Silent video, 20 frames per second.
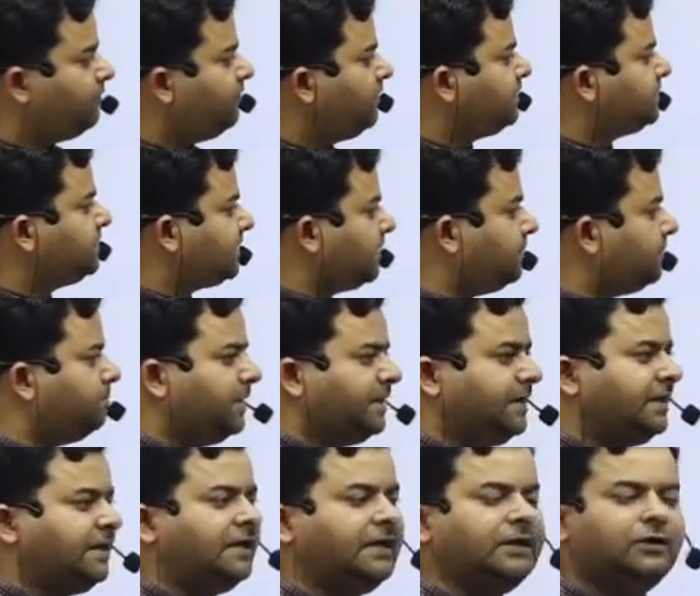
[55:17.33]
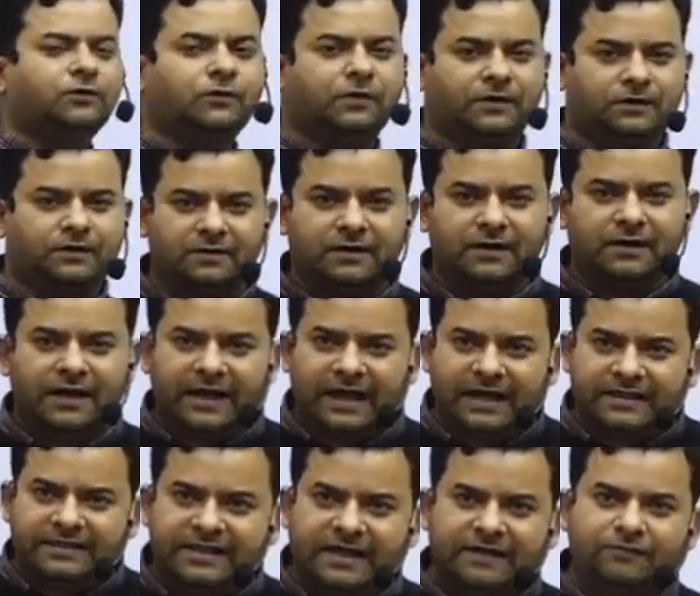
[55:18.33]
some money into it.
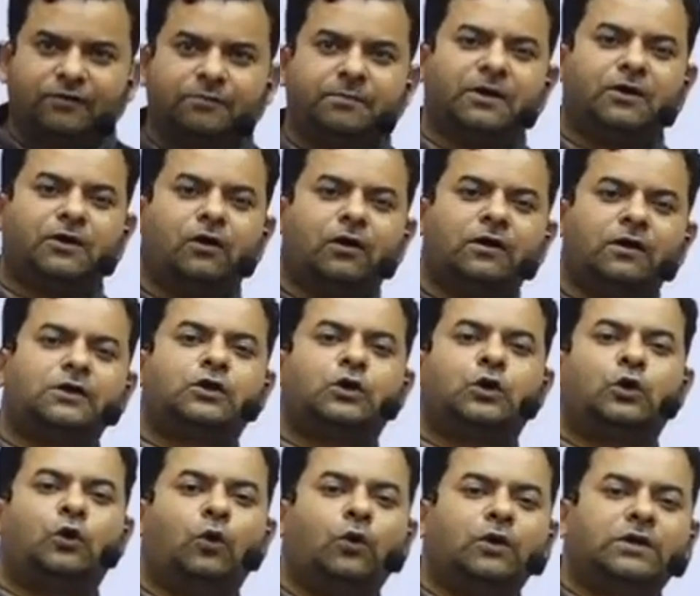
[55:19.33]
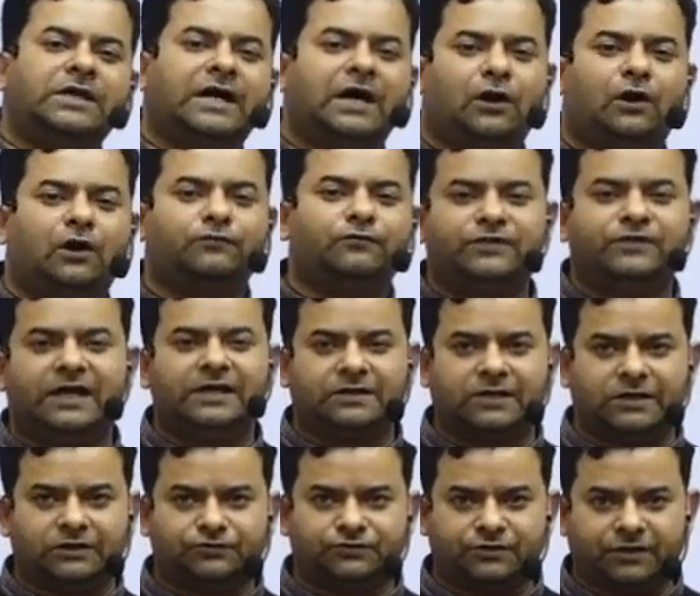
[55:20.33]
And that will be called quota of that
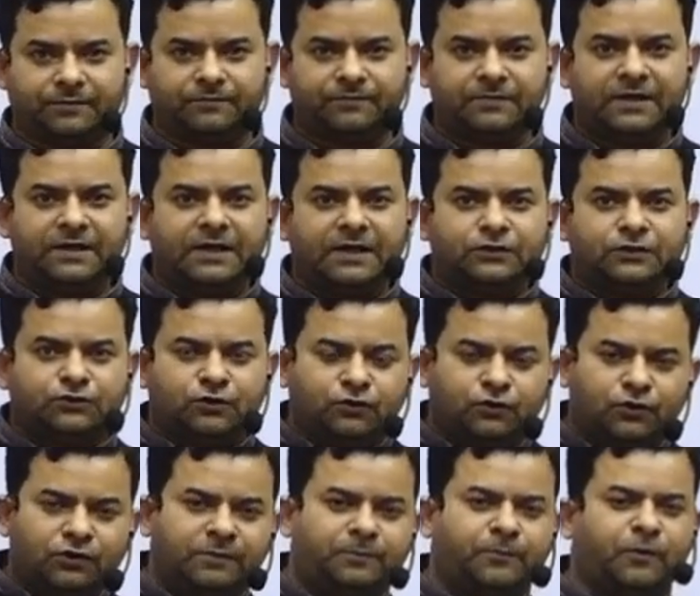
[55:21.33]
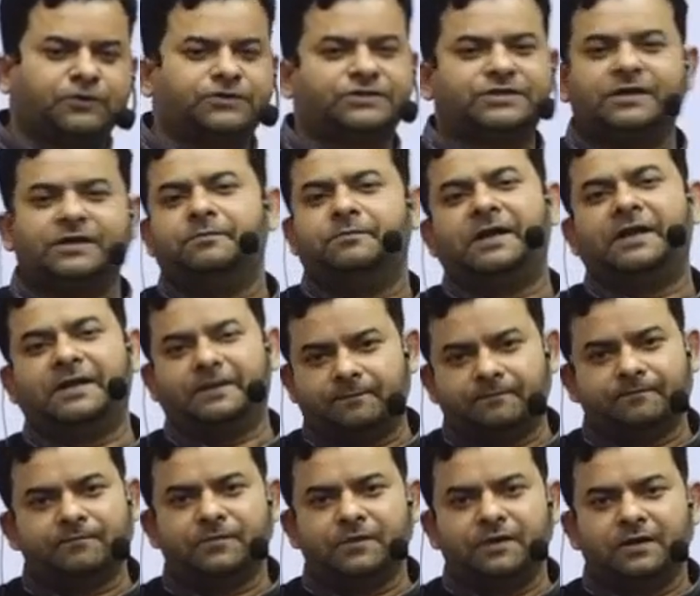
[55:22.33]
country. So you deposited money.
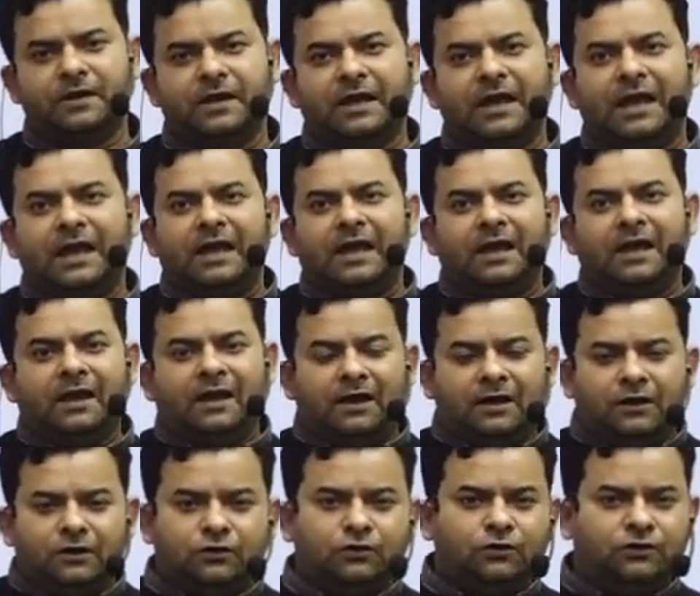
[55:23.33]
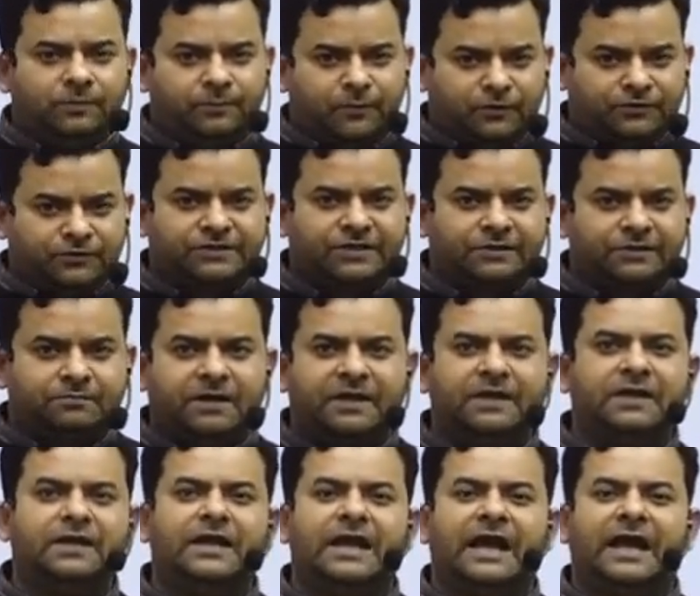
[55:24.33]
You deposited
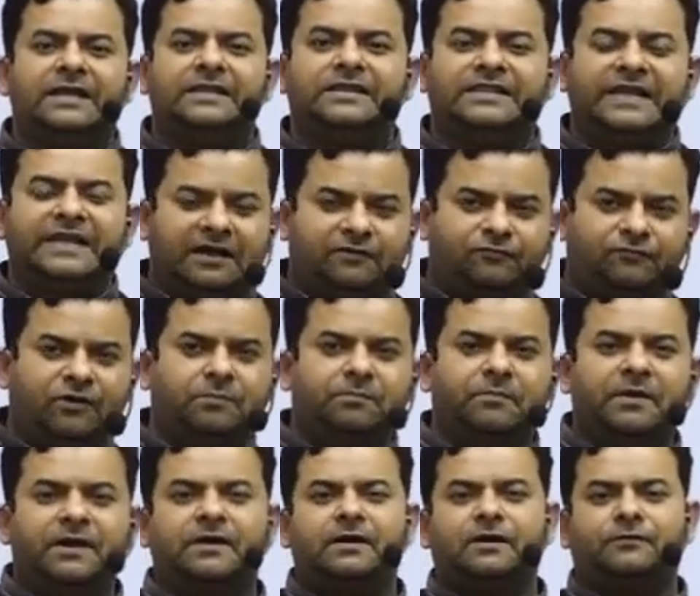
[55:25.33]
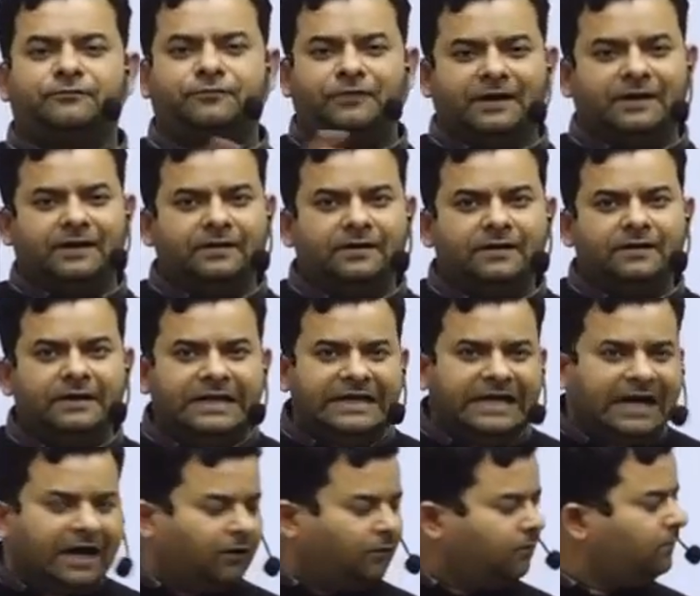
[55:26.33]
money, and that will make a fund.
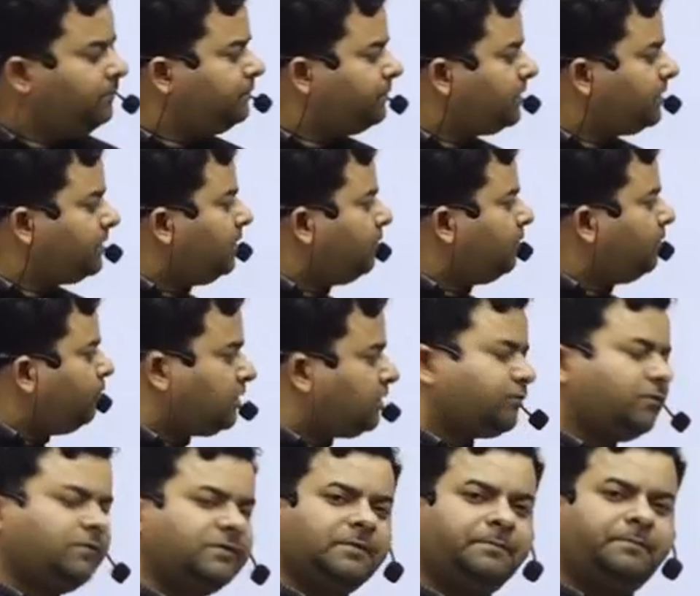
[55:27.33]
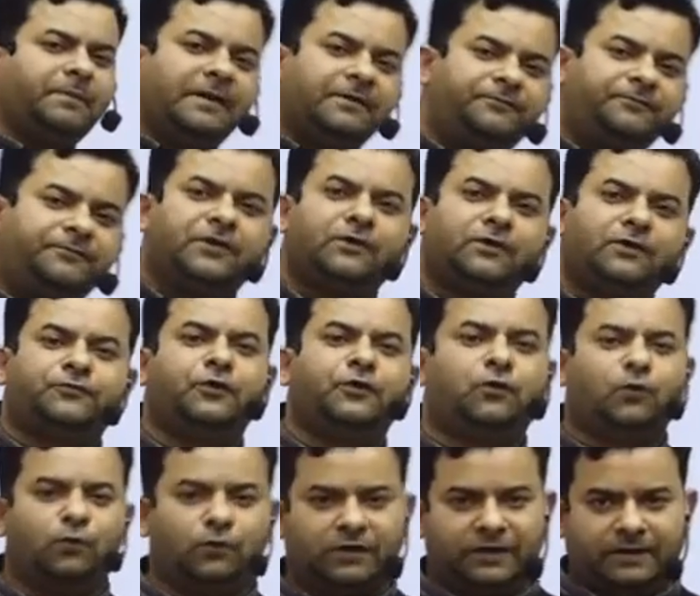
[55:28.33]
Now, what will be the benefit of your
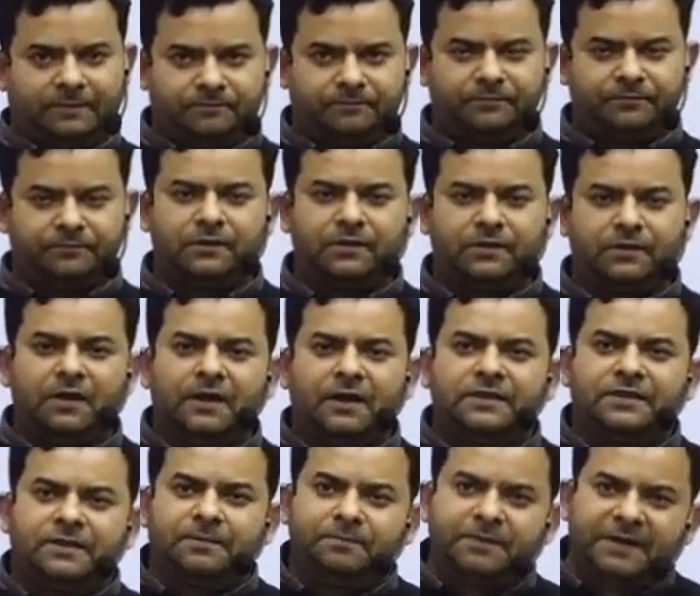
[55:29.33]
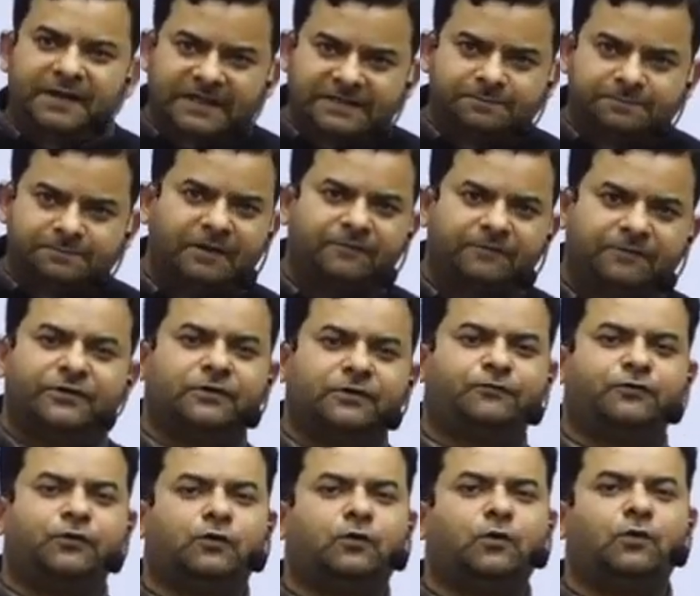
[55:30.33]
quota? The biggest benefit of
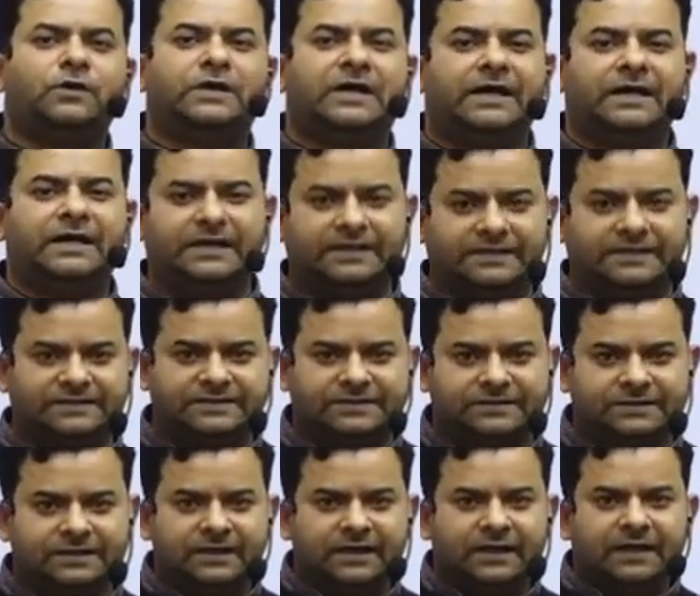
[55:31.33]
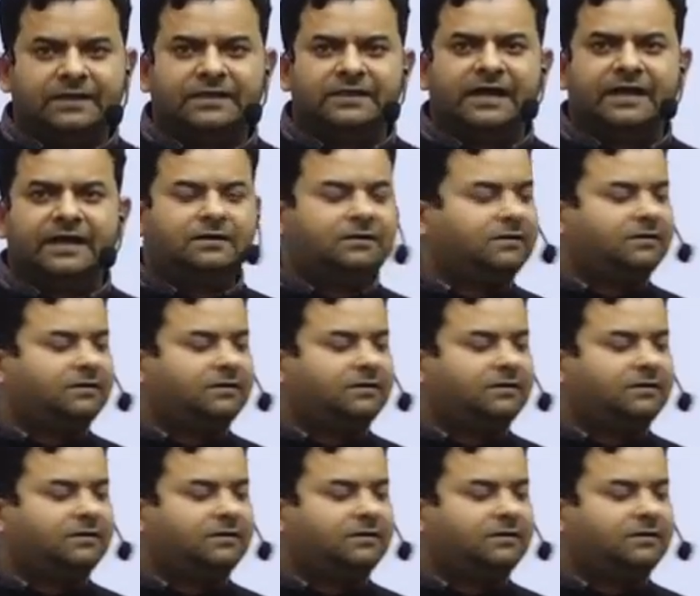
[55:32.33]
your quota is that